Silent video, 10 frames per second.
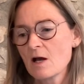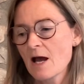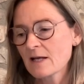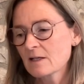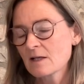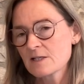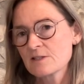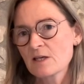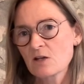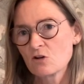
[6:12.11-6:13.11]

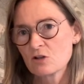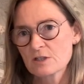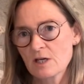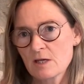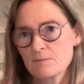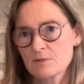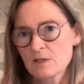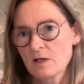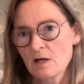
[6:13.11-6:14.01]
analyzing at all times